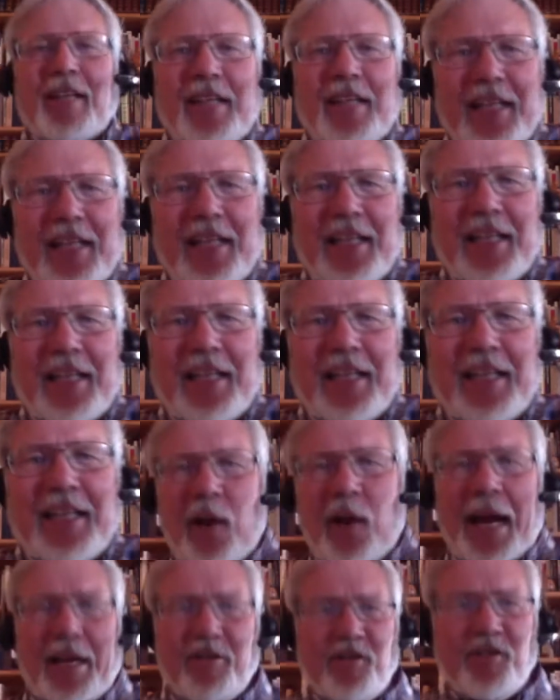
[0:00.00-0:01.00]
is like
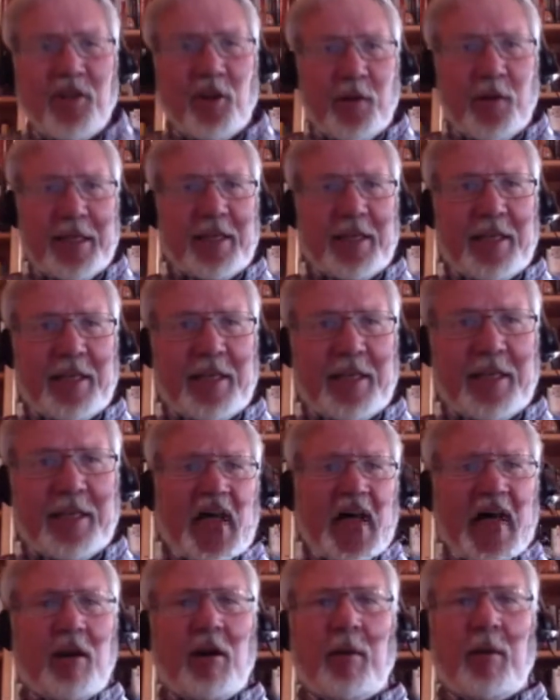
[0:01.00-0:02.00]
grass. You know, it keeps
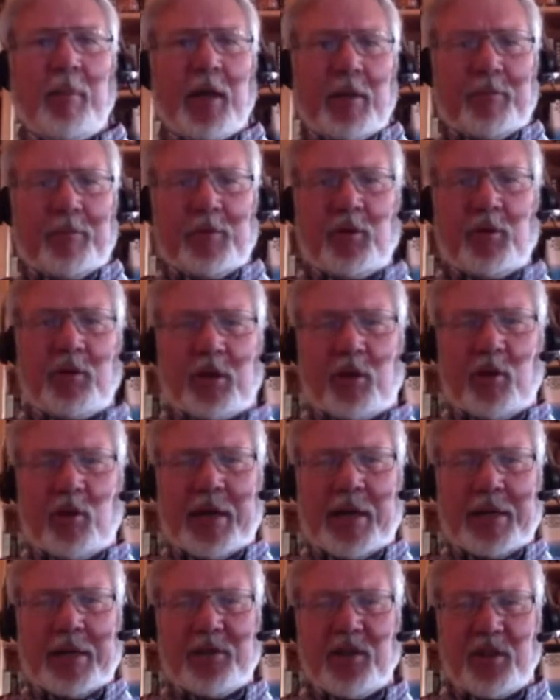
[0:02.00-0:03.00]
coming up through the
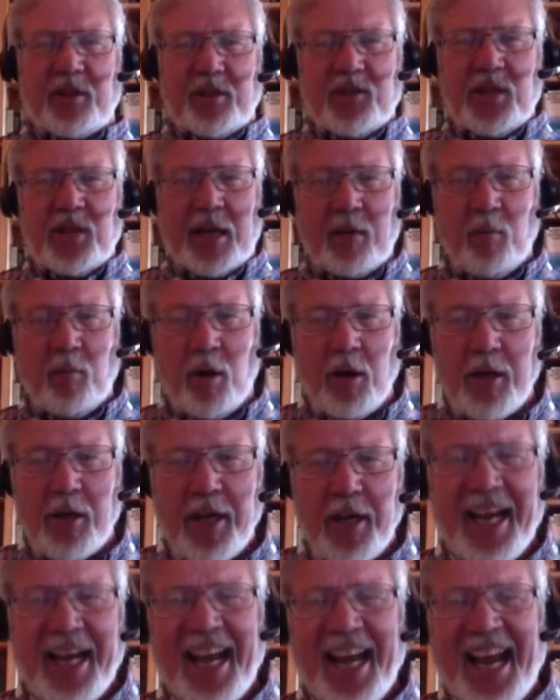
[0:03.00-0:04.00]
cracks in the side.
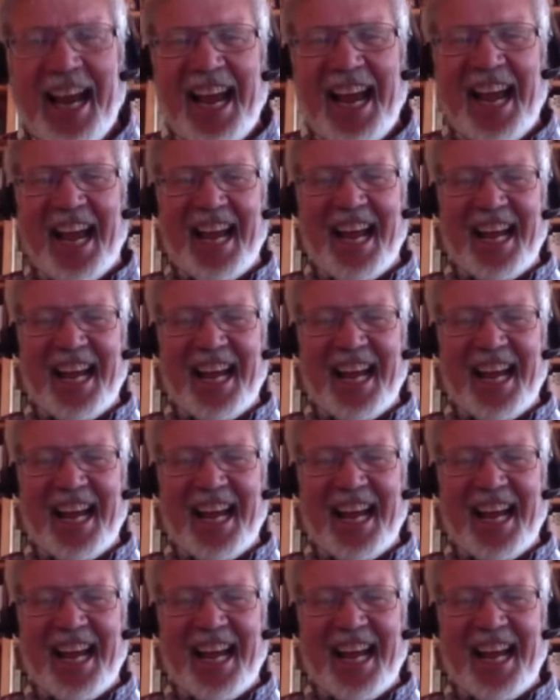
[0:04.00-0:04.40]
Right.